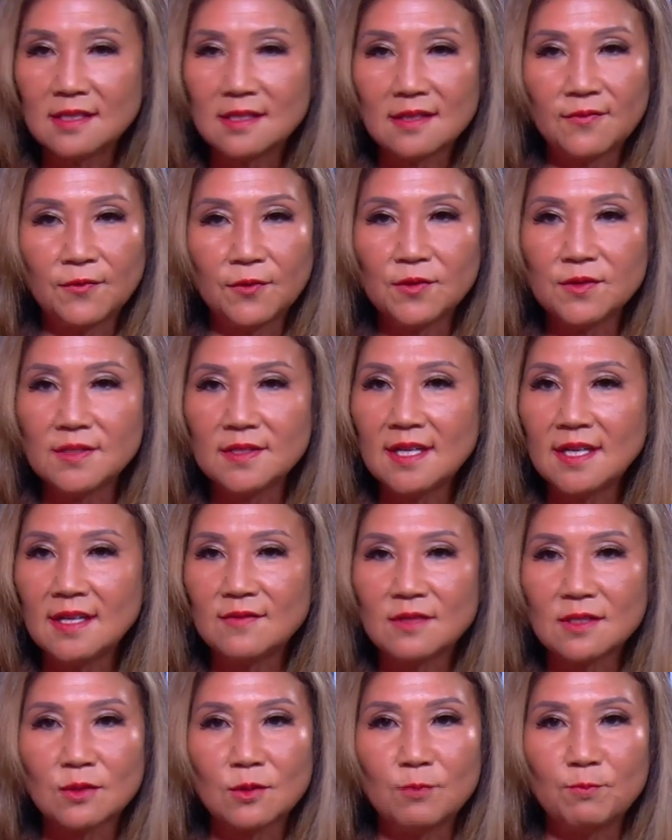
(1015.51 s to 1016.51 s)
It's the first day
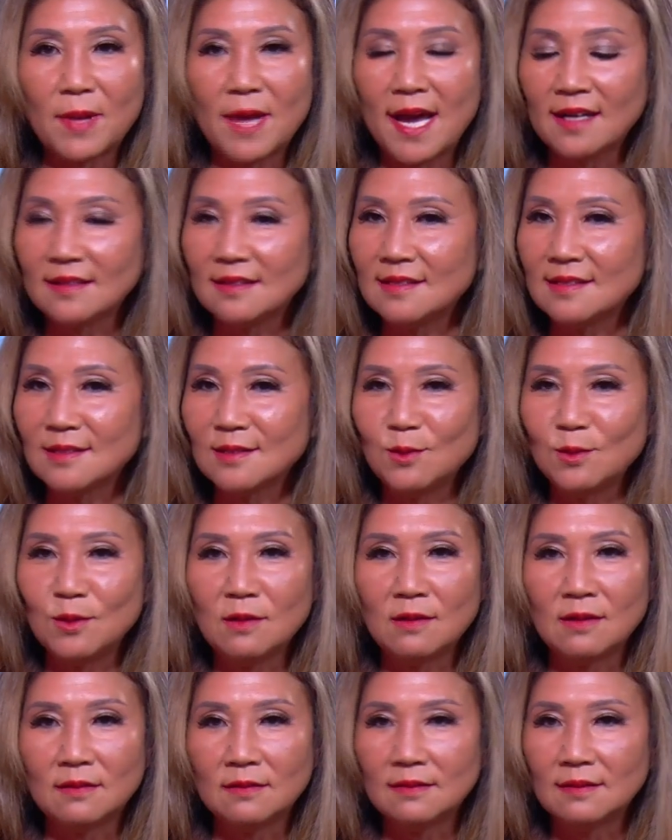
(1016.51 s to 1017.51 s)
of back to
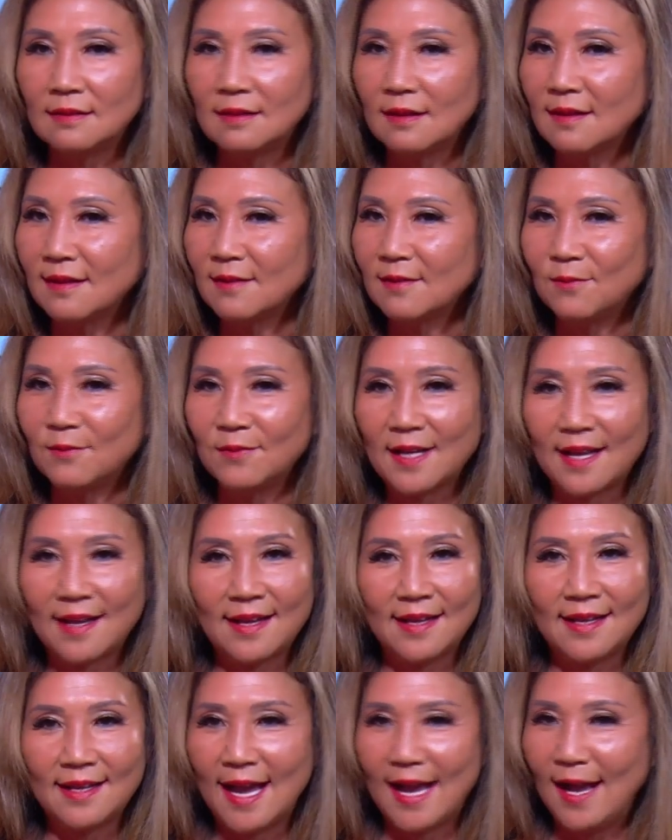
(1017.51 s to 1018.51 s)
school,
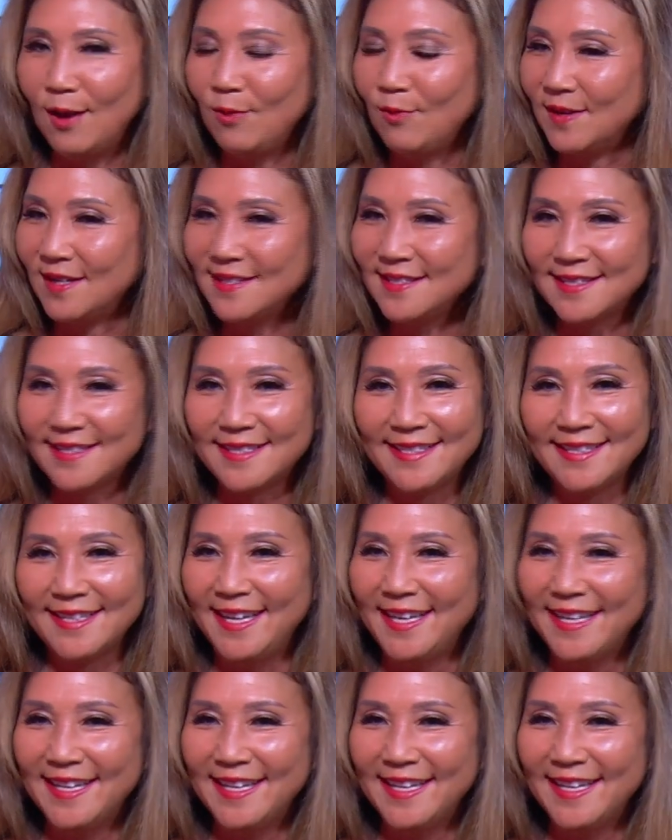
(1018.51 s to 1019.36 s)
and how was it?